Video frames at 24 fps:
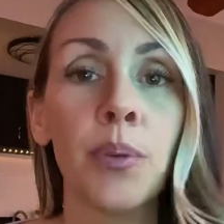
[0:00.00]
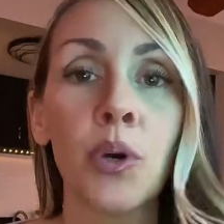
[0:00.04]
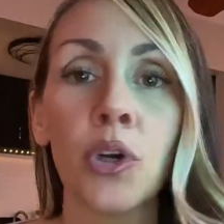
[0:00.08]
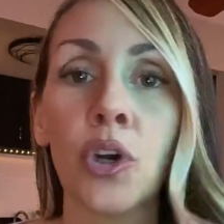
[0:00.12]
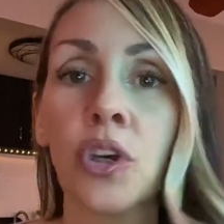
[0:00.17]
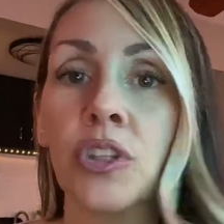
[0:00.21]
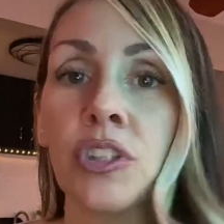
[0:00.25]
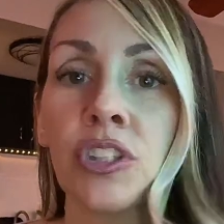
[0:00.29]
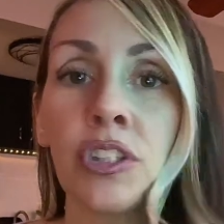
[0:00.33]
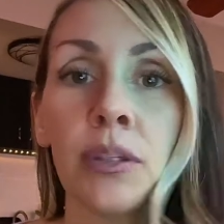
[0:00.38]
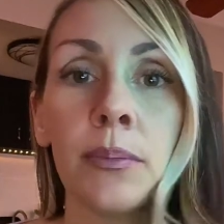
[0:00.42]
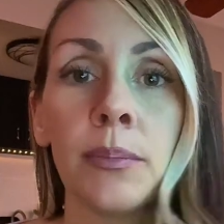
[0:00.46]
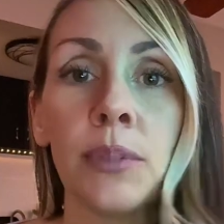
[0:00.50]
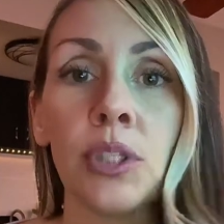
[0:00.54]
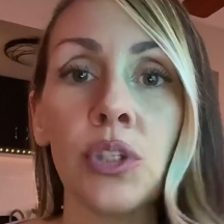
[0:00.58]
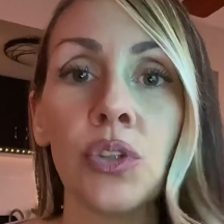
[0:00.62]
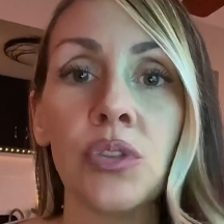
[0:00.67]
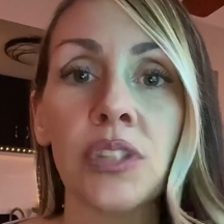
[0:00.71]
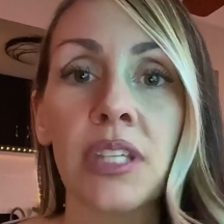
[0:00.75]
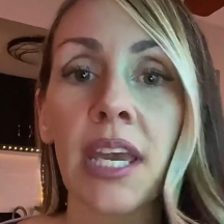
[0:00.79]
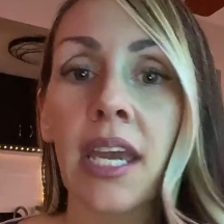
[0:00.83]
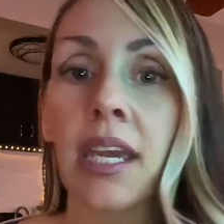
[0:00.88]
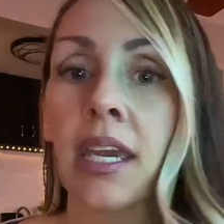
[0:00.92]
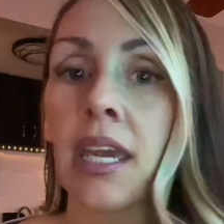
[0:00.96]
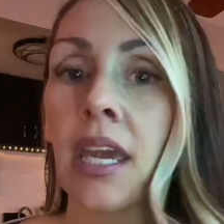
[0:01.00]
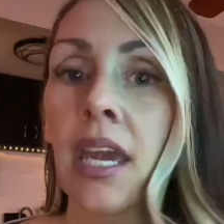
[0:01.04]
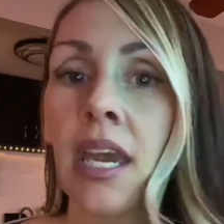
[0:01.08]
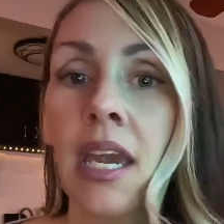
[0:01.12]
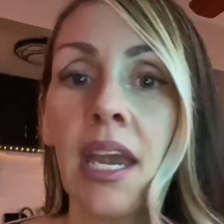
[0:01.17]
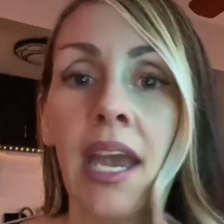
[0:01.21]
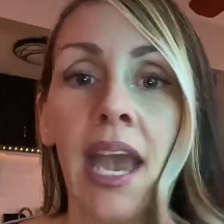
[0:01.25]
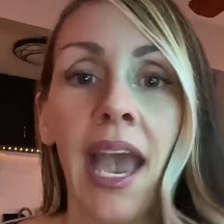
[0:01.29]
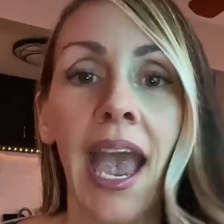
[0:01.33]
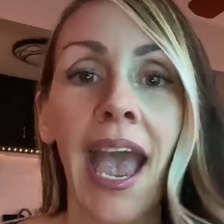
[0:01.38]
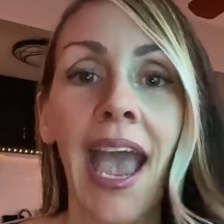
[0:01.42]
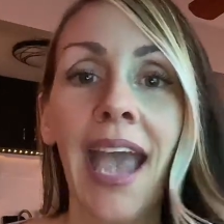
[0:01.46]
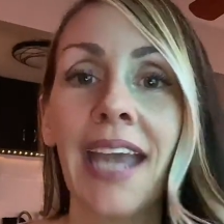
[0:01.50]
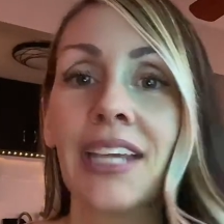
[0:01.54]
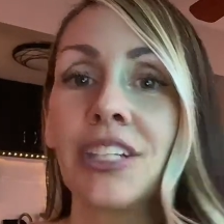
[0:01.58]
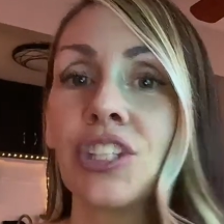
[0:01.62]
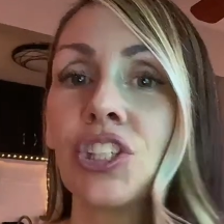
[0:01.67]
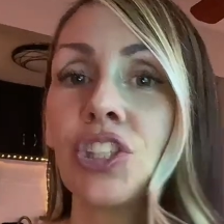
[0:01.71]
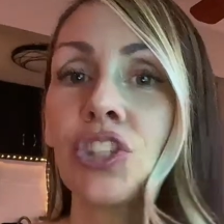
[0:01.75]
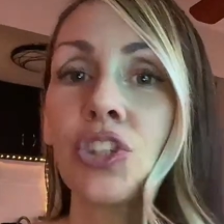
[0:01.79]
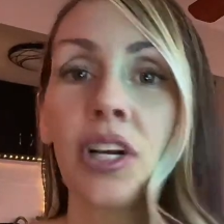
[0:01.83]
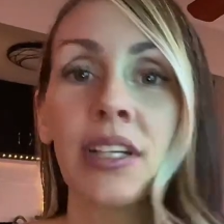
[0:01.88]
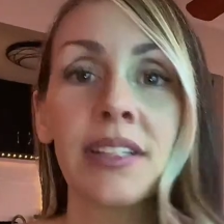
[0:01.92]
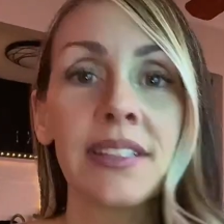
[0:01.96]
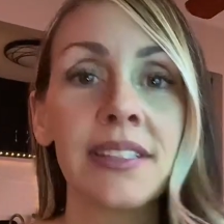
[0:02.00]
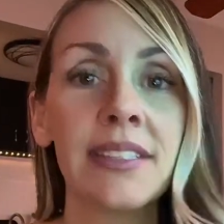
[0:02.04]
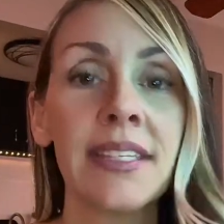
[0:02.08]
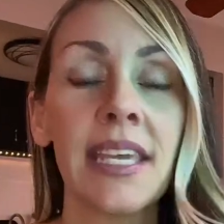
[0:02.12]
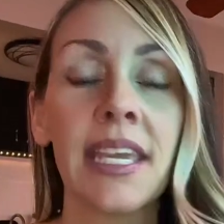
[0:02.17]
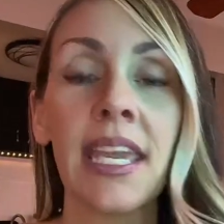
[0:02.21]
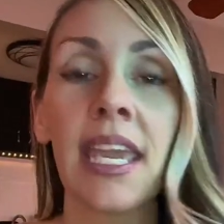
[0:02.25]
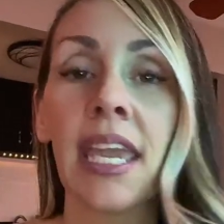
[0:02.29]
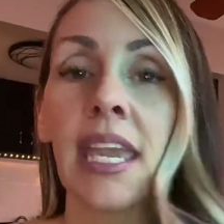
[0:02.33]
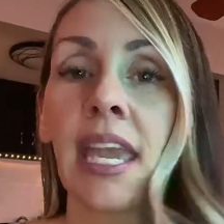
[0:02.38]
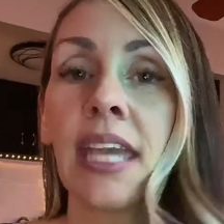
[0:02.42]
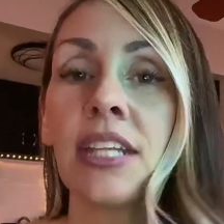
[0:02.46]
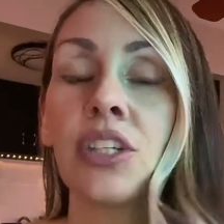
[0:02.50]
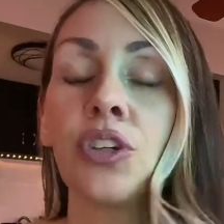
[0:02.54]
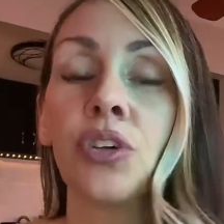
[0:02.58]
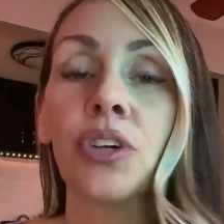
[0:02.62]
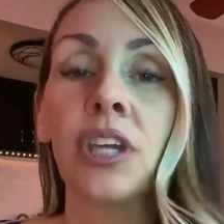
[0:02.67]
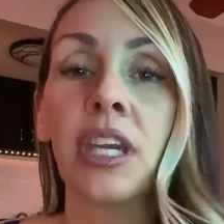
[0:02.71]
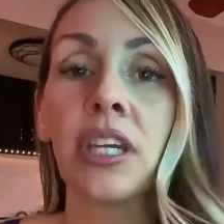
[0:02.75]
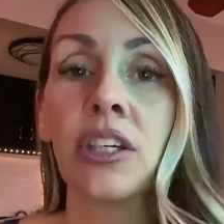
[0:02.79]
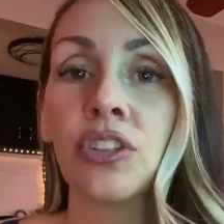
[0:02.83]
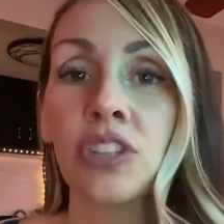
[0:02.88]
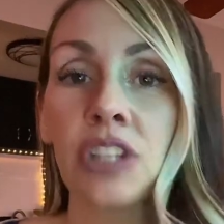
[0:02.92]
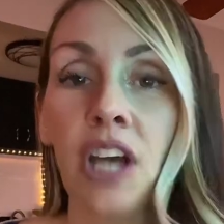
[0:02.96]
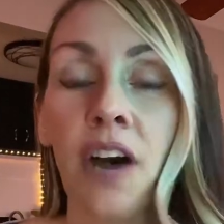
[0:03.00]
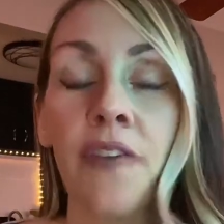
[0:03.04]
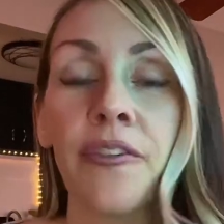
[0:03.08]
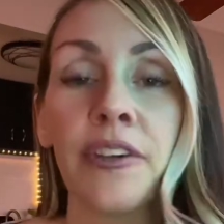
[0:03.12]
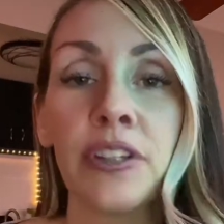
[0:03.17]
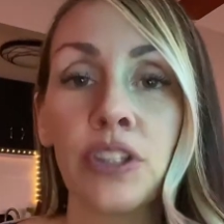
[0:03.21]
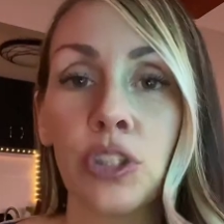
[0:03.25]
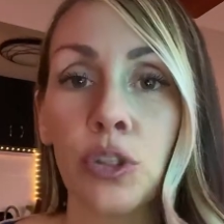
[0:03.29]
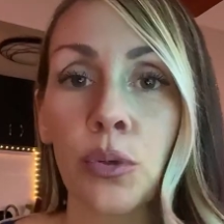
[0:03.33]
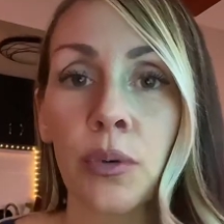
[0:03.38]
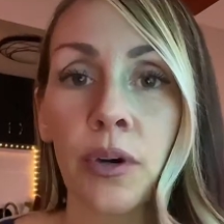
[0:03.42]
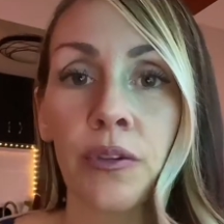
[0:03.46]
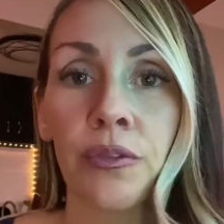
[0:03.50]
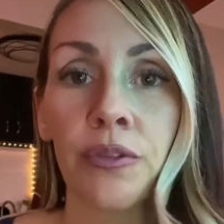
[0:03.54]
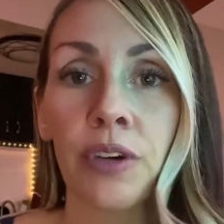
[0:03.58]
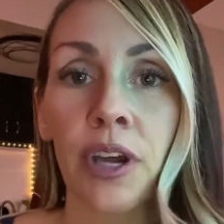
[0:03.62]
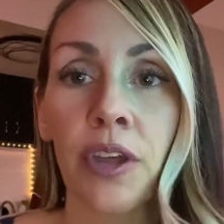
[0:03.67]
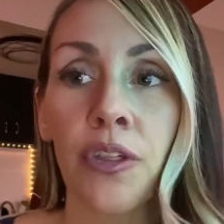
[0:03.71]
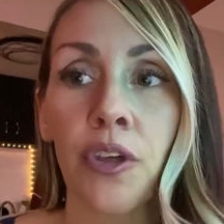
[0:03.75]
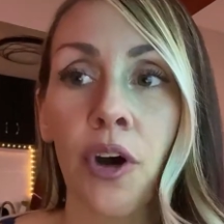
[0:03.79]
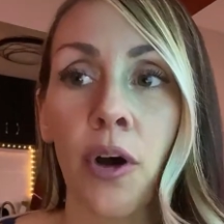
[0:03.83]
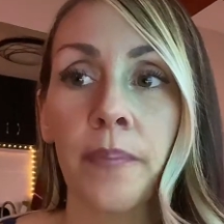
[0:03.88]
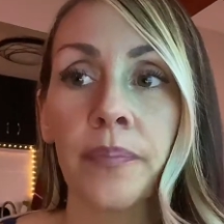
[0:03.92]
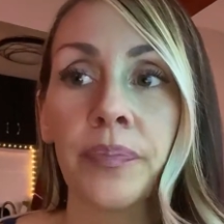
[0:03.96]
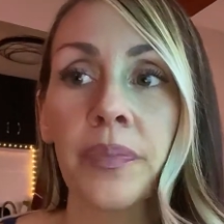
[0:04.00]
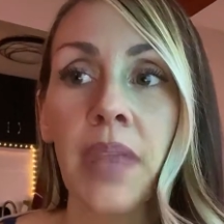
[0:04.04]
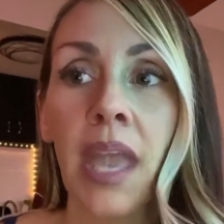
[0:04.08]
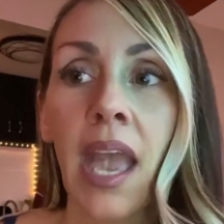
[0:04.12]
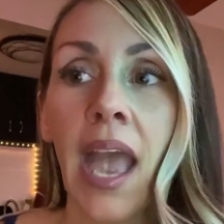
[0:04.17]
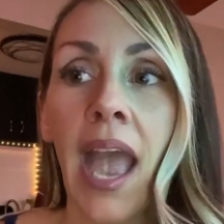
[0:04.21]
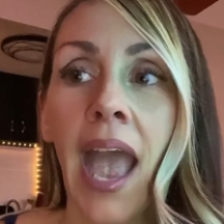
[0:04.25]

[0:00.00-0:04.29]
Put on some music and just start singing and you'll get yourself into a rhythm.